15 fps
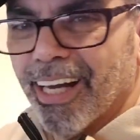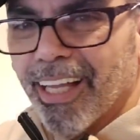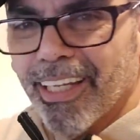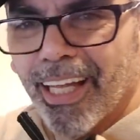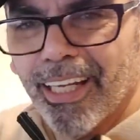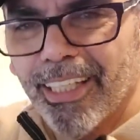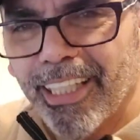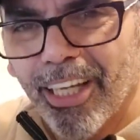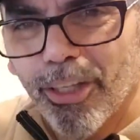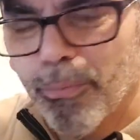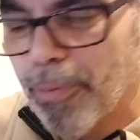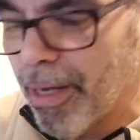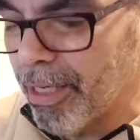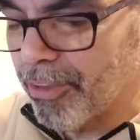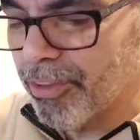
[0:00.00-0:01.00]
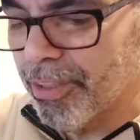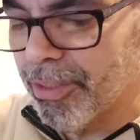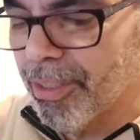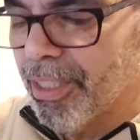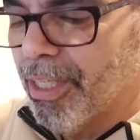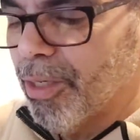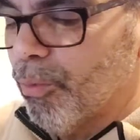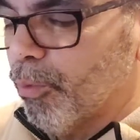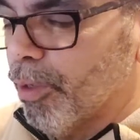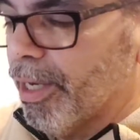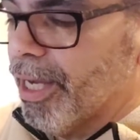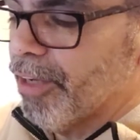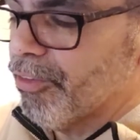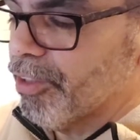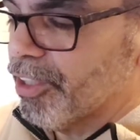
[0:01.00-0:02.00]
a lot of the other boxes where it
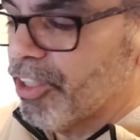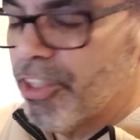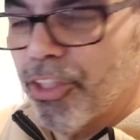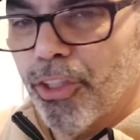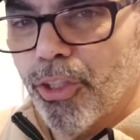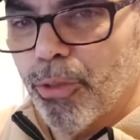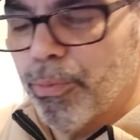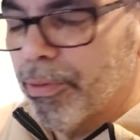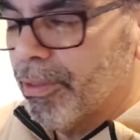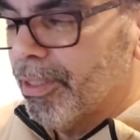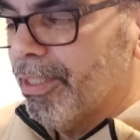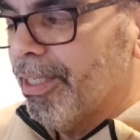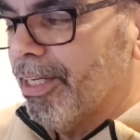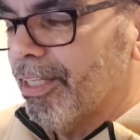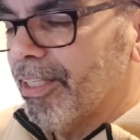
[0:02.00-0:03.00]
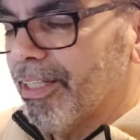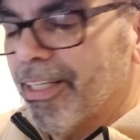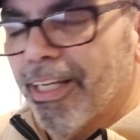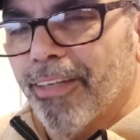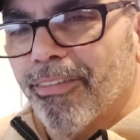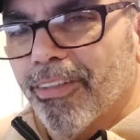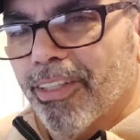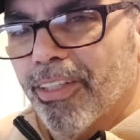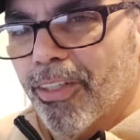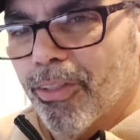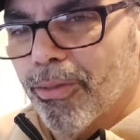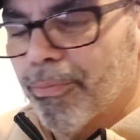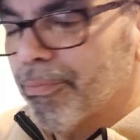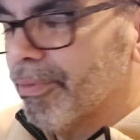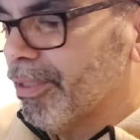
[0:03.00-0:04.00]
has the cube and then it has a
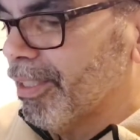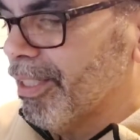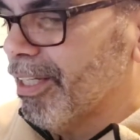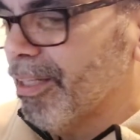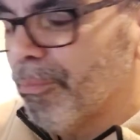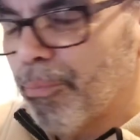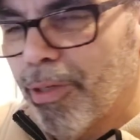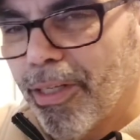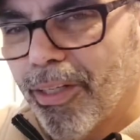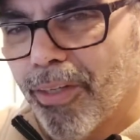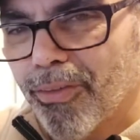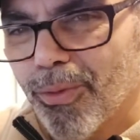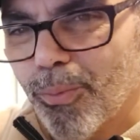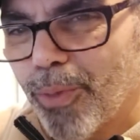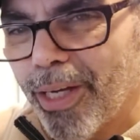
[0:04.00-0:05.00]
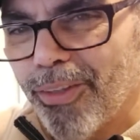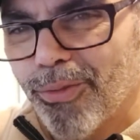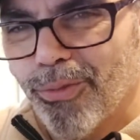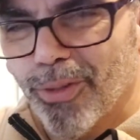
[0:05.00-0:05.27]
little, but it doesn't waste